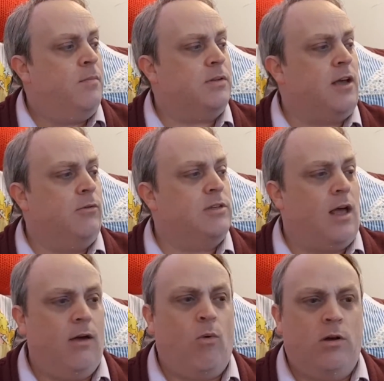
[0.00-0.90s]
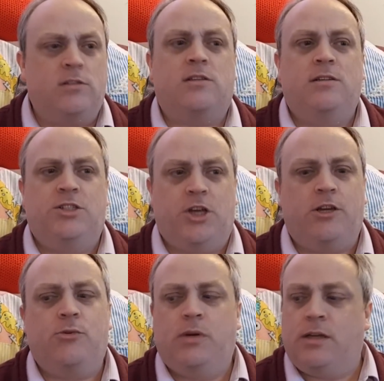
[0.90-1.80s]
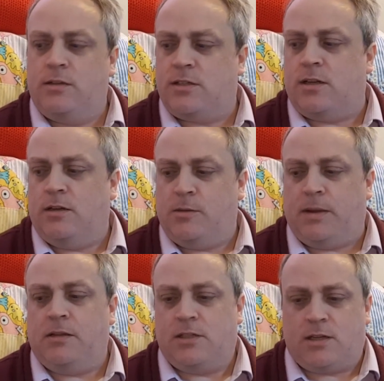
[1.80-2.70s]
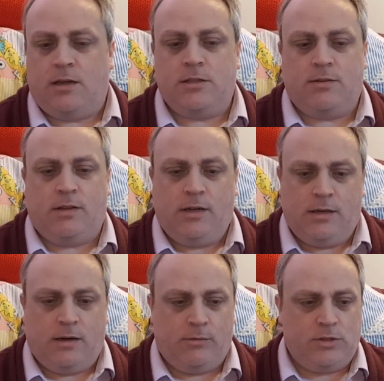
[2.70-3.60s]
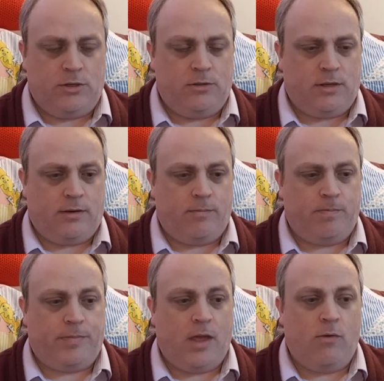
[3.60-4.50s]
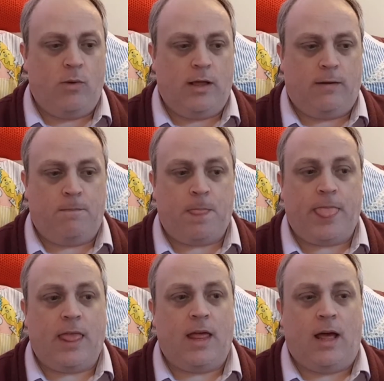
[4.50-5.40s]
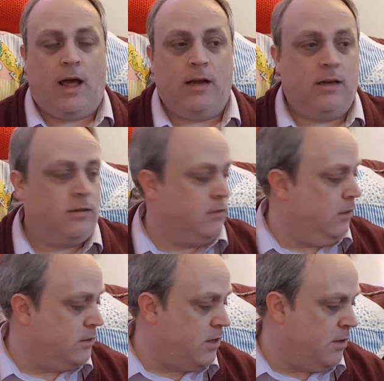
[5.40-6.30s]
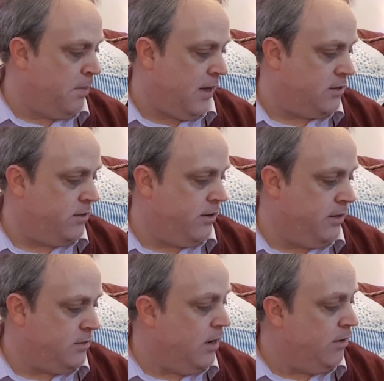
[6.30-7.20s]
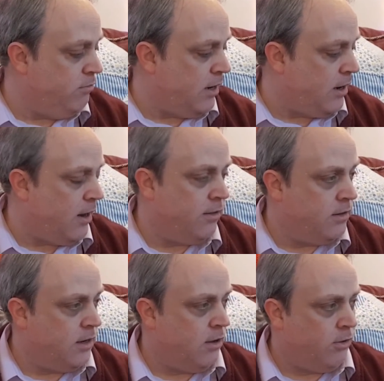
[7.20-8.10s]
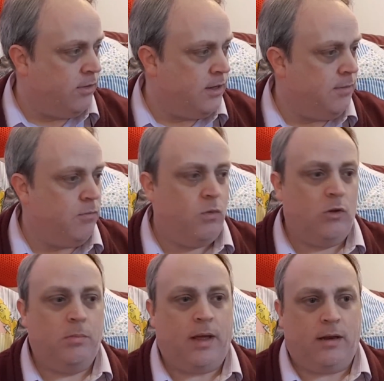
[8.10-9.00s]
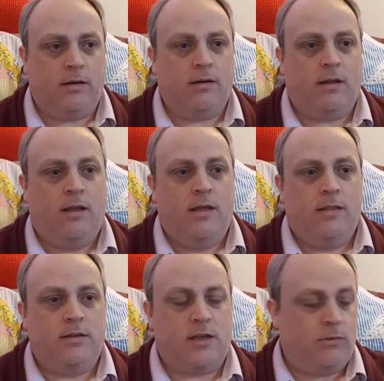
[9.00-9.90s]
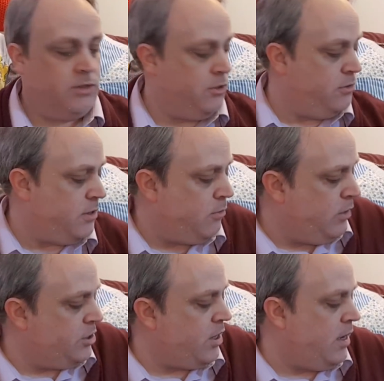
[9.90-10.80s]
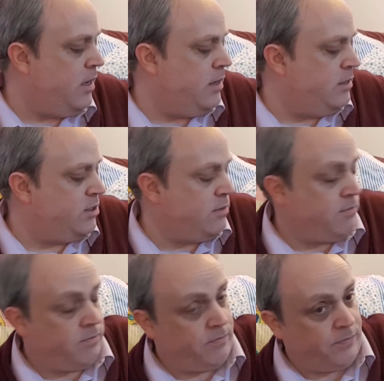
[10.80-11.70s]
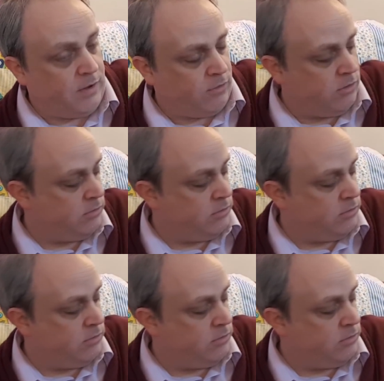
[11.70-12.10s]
But I was genuinely concerned about the size of the needle I was using. Well, I looked on the pattern and and on the wool band that I was using, which is, I